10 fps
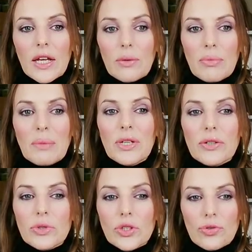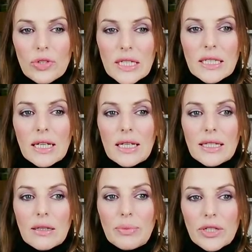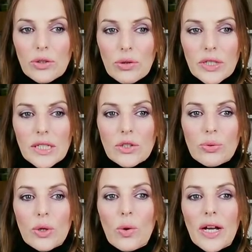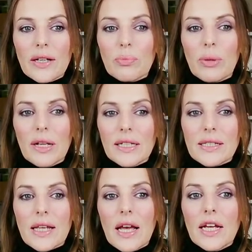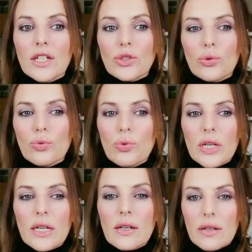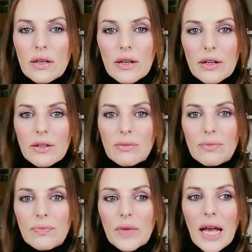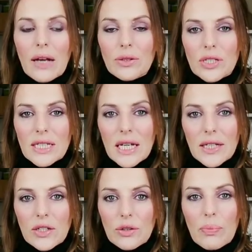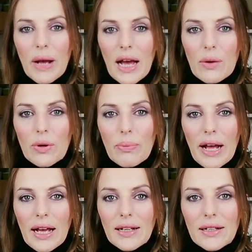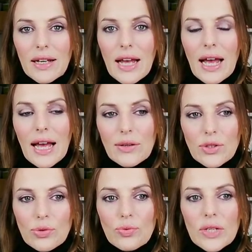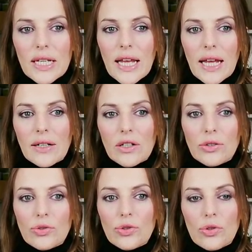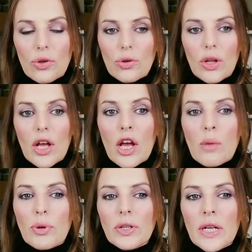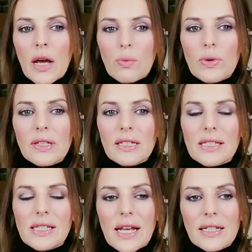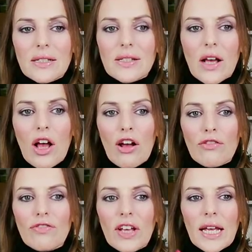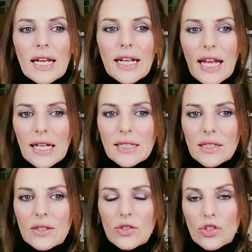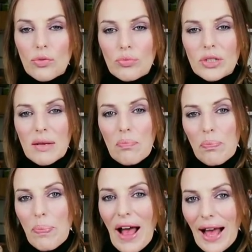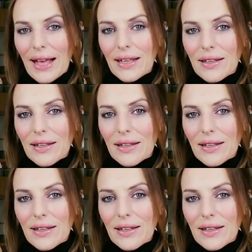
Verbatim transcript: maybe you're retreating a little bit, going into a quiet place to relearn how to take your power back, how to regain control, but not with a sense of getting somebody back.